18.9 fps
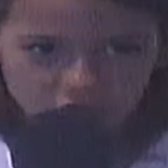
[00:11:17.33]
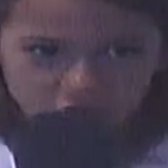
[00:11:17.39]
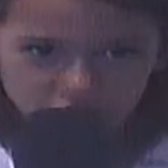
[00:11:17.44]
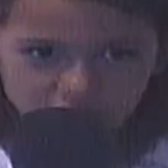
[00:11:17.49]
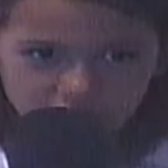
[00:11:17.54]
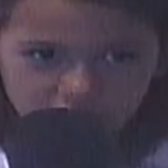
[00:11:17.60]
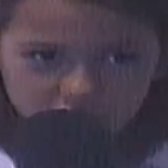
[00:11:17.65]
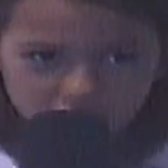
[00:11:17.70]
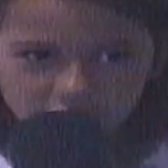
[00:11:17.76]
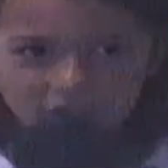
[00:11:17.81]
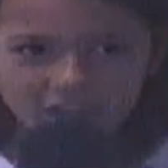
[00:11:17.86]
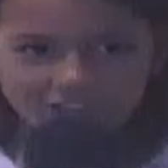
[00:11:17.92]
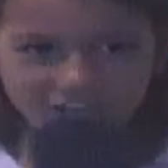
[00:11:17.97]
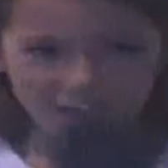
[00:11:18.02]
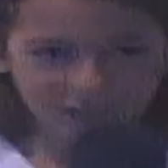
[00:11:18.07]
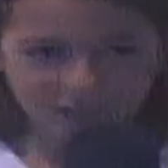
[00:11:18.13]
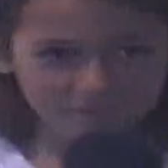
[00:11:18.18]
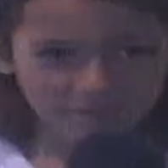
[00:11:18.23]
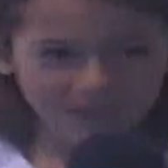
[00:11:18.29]
Jacob,
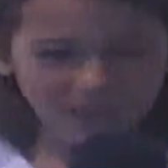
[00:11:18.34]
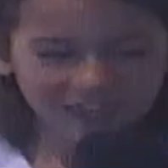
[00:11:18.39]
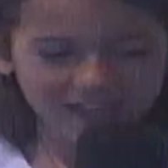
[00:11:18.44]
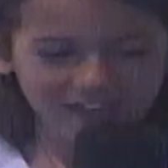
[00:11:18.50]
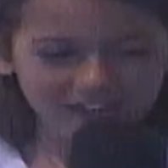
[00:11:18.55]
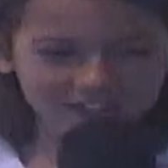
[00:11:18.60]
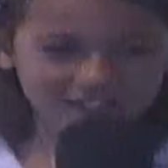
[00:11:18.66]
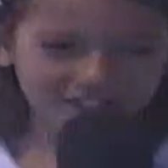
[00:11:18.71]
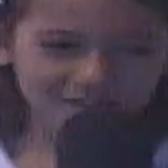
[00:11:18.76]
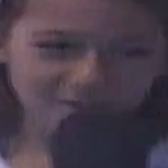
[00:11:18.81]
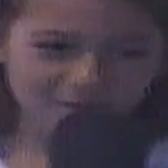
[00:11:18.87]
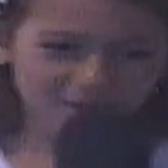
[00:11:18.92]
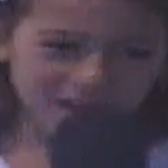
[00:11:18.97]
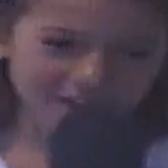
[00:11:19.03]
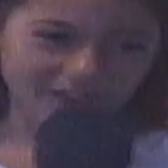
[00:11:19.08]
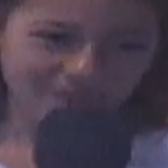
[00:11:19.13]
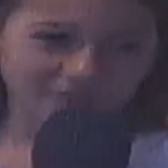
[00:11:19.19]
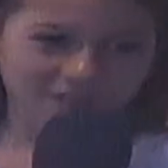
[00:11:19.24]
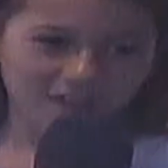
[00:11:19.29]
and we have
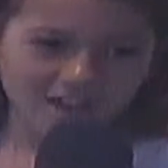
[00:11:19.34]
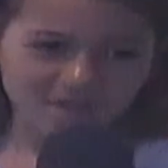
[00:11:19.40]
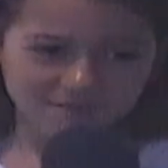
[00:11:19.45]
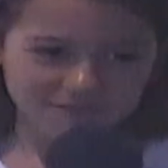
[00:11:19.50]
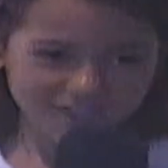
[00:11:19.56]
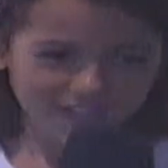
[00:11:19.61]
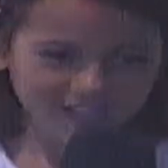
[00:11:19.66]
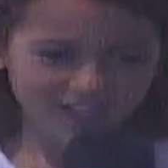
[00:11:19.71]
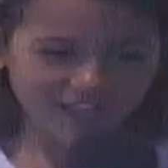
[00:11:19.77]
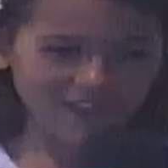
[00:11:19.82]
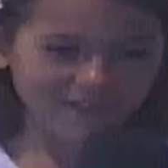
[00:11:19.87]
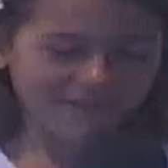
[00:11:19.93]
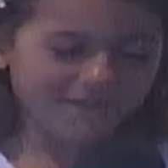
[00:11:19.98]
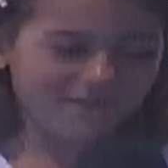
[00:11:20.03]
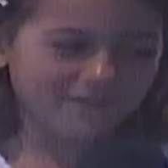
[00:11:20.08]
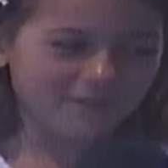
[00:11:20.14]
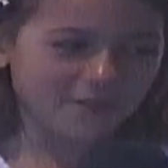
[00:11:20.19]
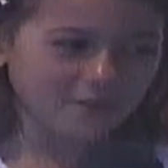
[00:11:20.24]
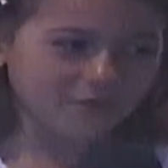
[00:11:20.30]
come to get
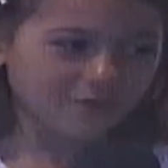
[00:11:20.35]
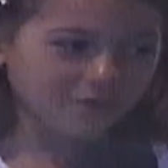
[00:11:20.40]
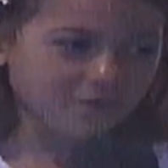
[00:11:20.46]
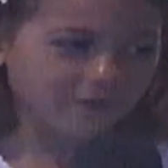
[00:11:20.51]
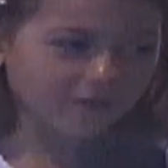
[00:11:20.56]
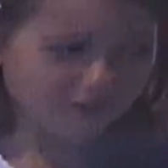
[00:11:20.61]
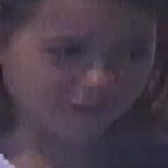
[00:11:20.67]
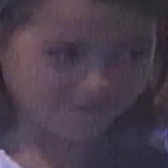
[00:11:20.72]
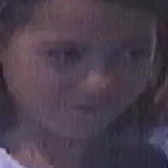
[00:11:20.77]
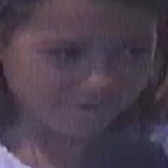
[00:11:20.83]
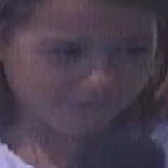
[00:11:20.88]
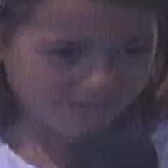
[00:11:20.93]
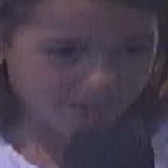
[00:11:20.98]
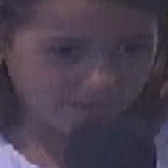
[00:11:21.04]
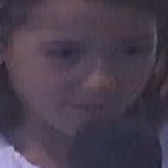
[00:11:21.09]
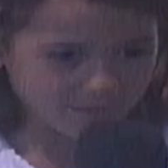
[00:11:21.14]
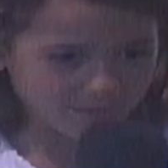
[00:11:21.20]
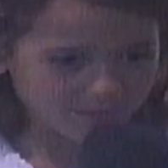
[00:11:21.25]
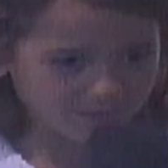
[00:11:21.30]
food for our
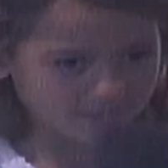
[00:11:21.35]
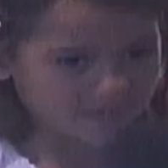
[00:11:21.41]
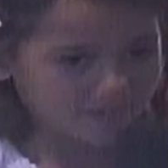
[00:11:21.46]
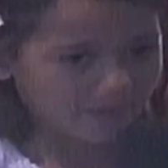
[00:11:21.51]
family.